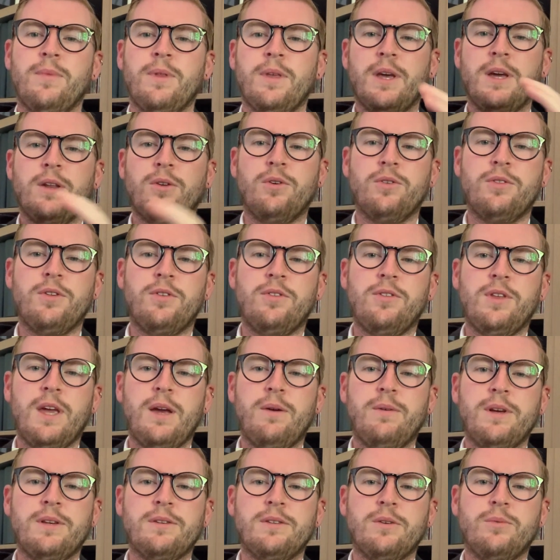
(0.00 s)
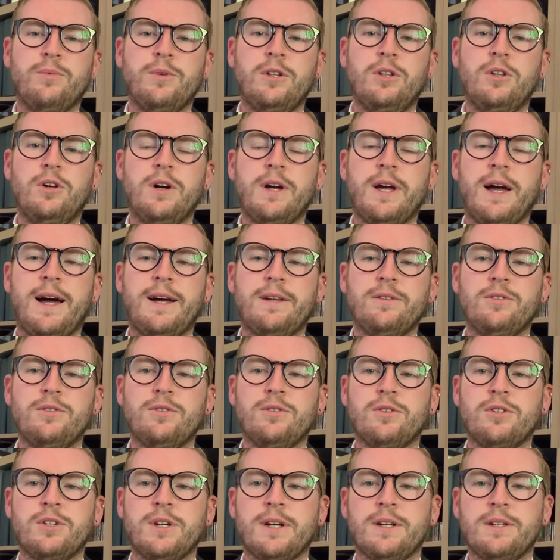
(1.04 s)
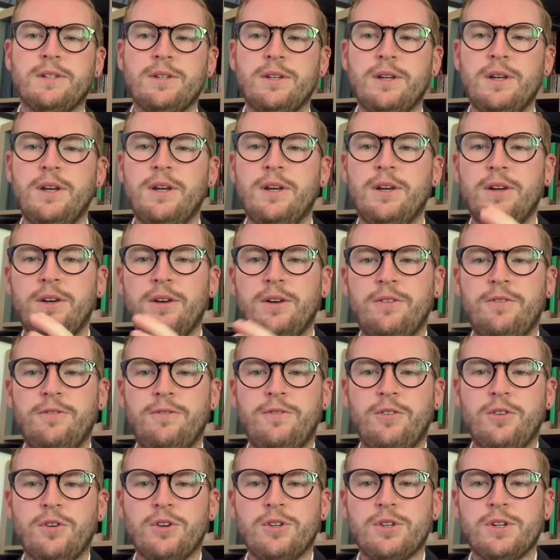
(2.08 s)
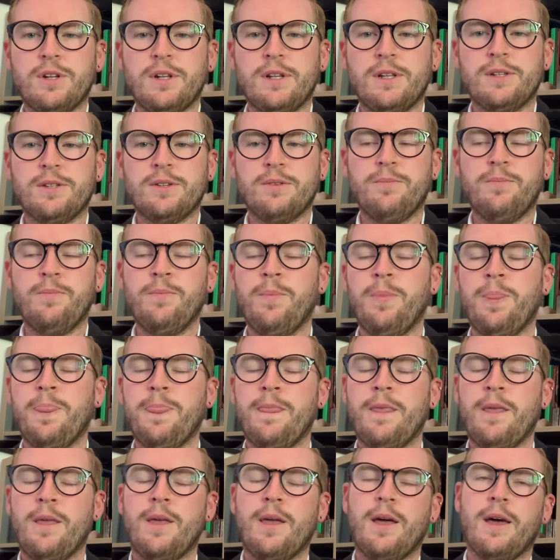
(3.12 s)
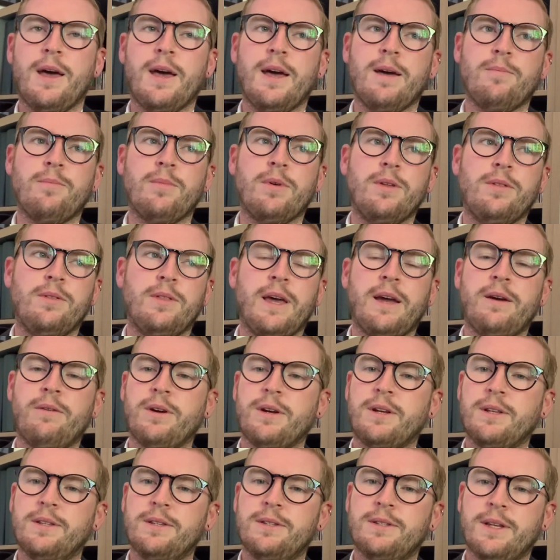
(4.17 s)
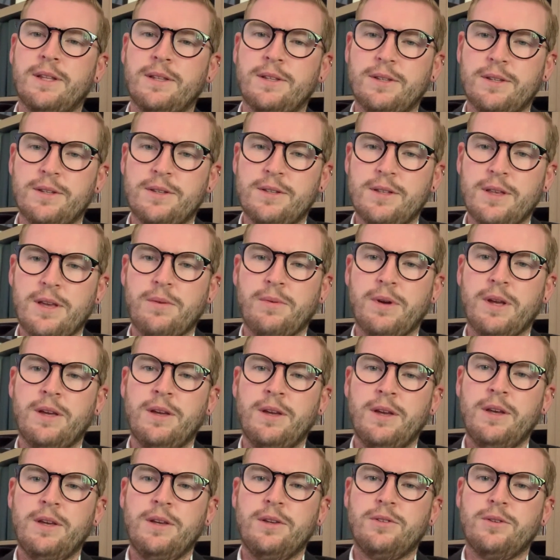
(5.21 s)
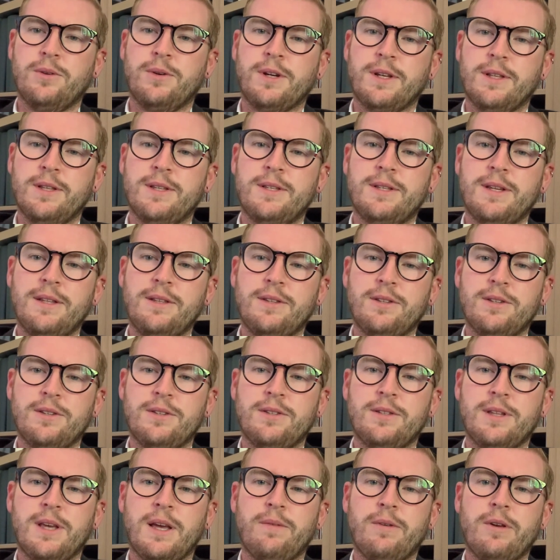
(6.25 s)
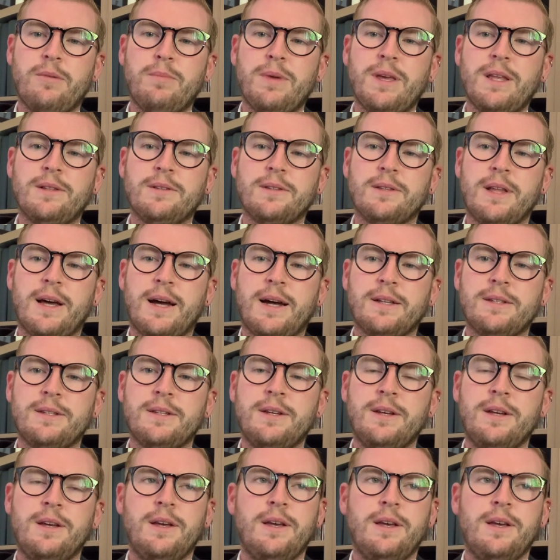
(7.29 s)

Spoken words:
In other theories that we'll look at, such as functionalism, they're a consensus theory. So a consensus theory means that